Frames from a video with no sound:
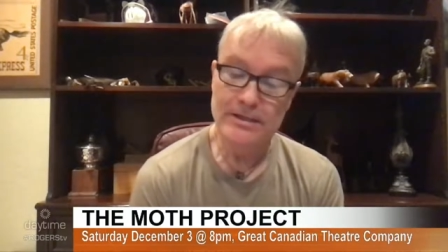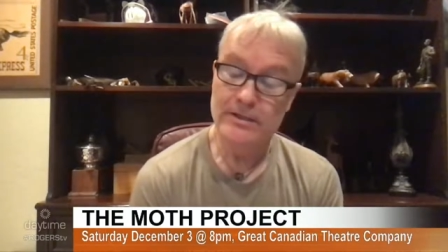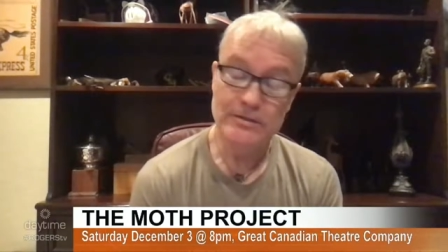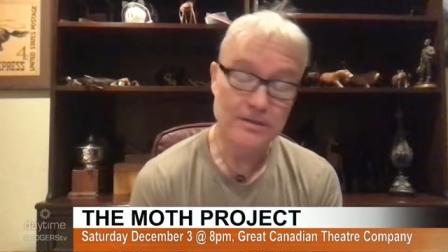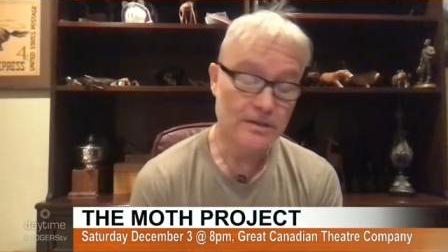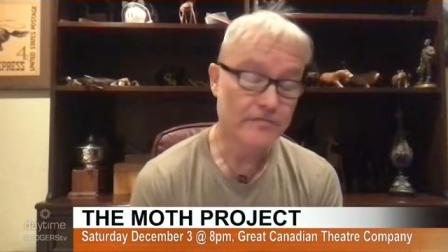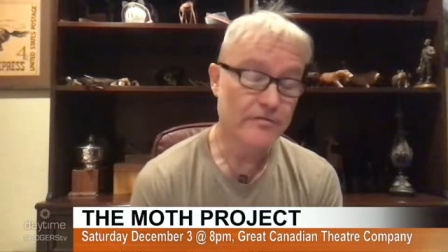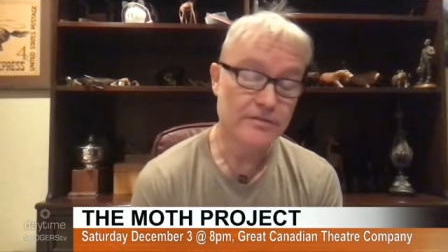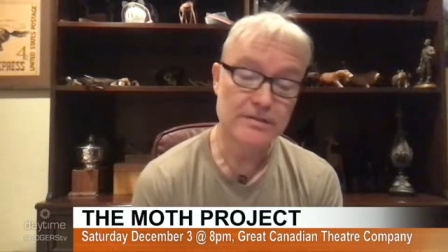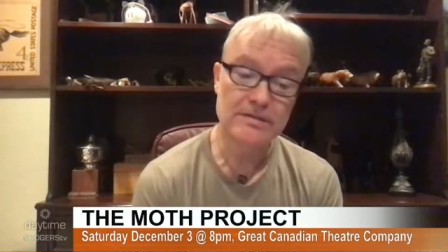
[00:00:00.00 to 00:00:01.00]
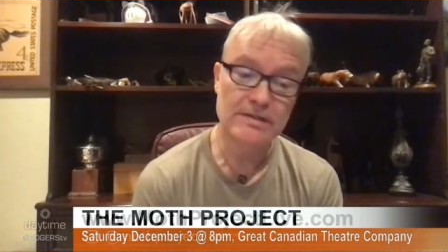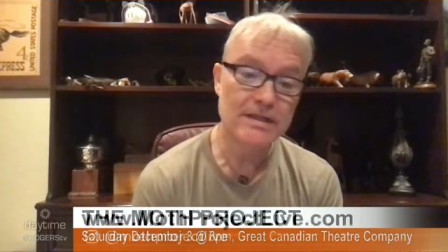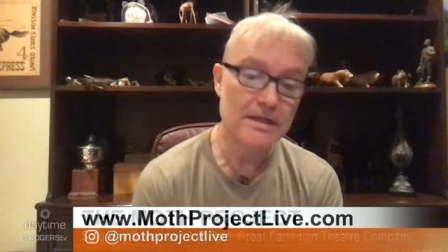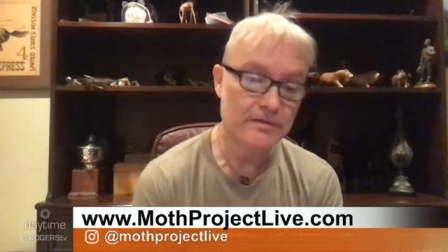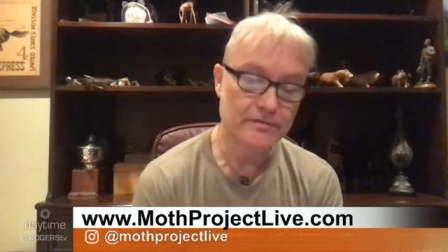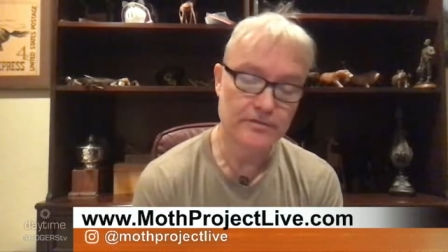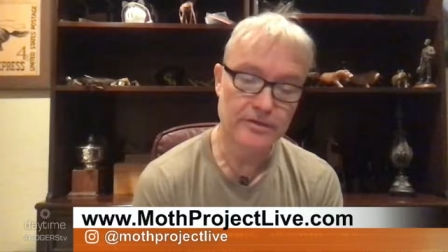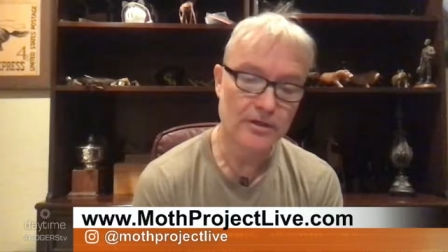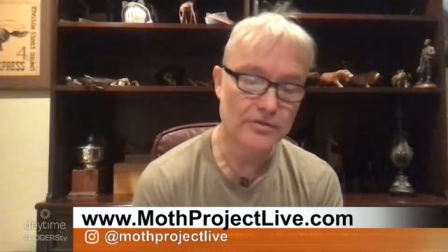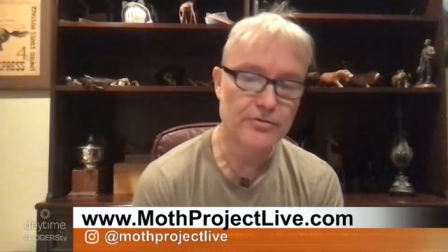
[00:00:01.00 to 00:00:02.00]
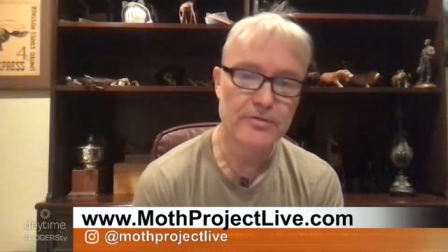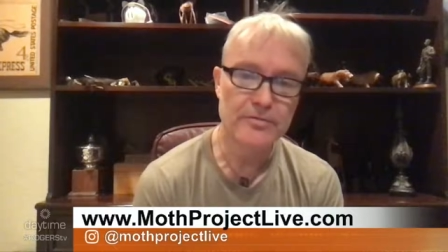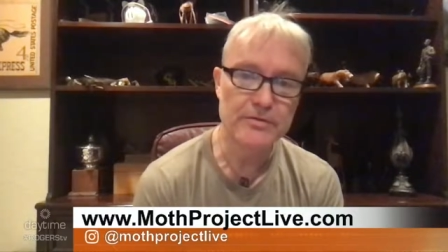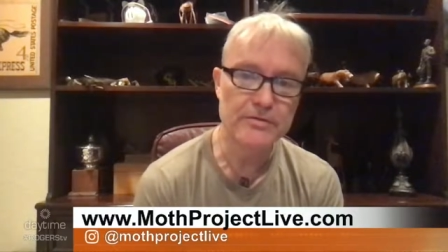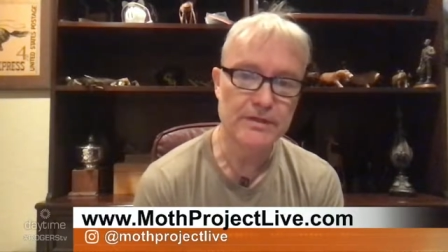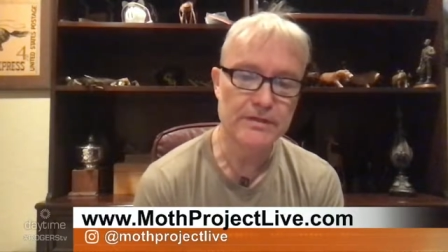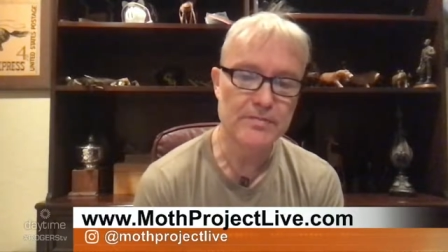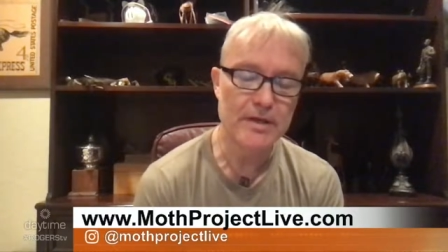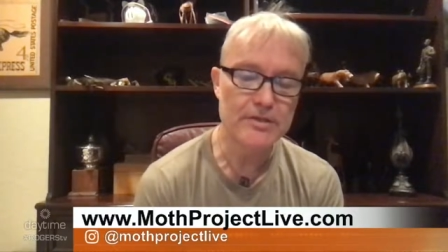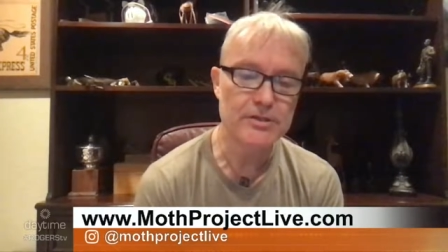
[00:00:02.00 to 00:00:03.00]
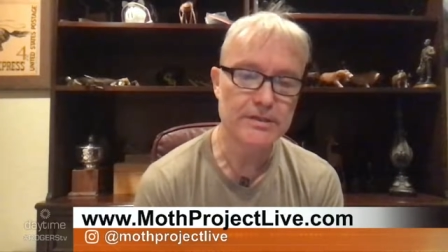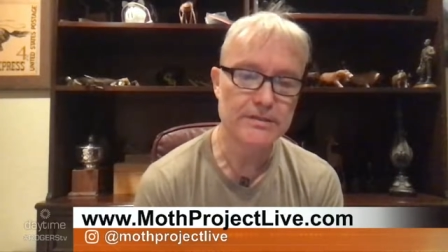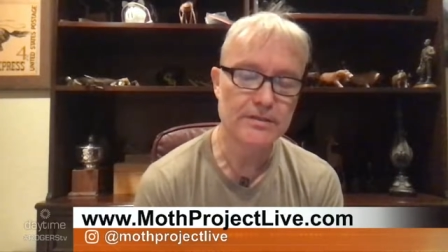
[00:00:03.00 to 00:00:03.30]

you know, it's a diverse city for culture and music, especially.